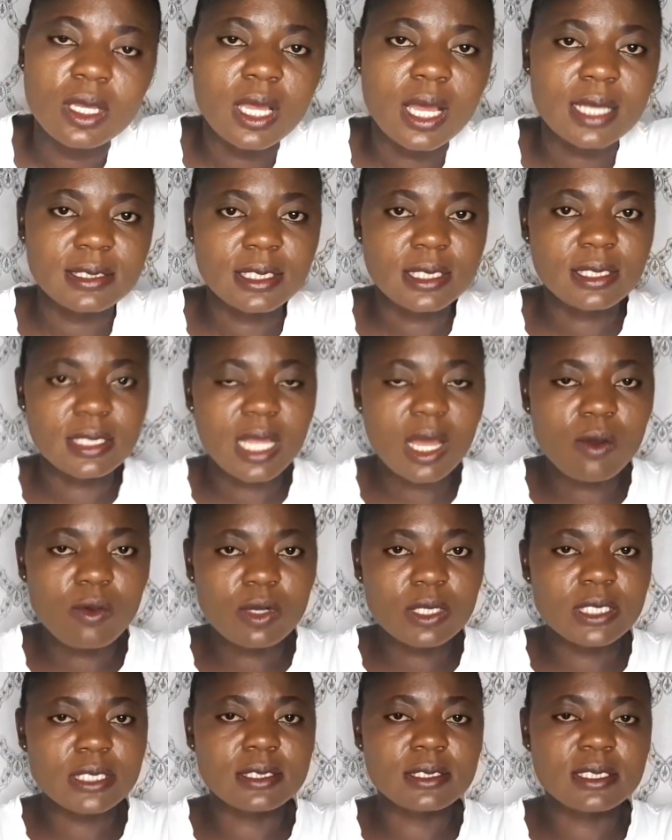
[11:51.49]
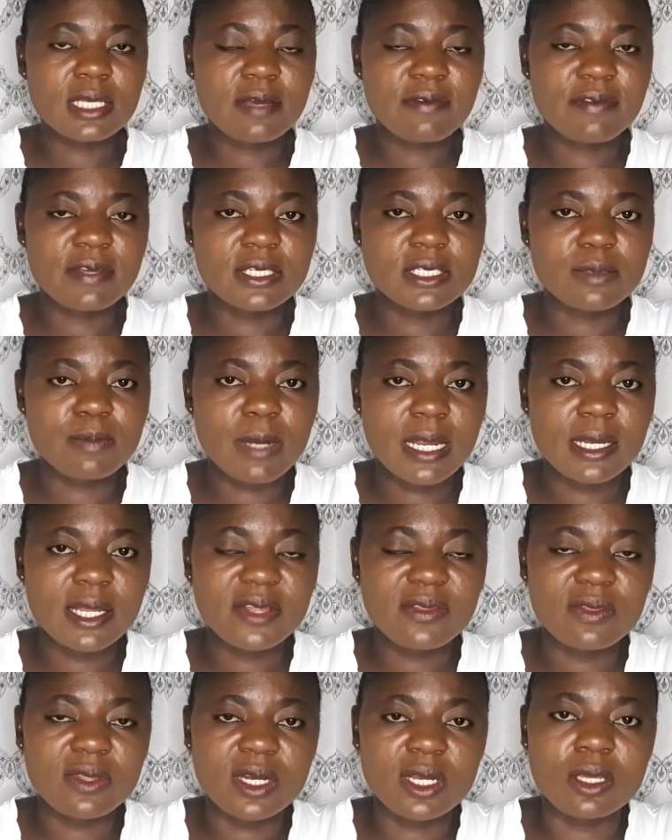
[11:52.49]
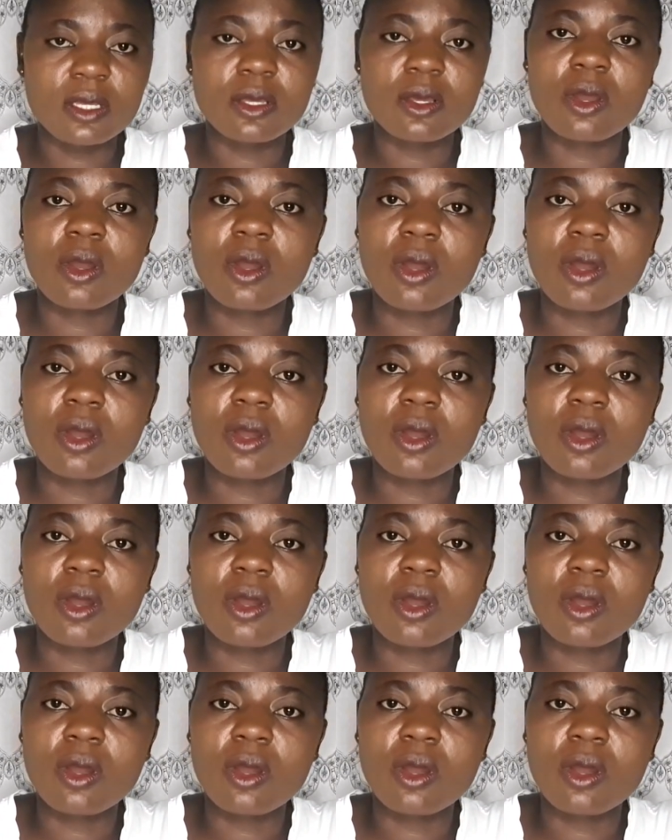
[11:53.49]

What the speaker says: I think that one is self-explanatory.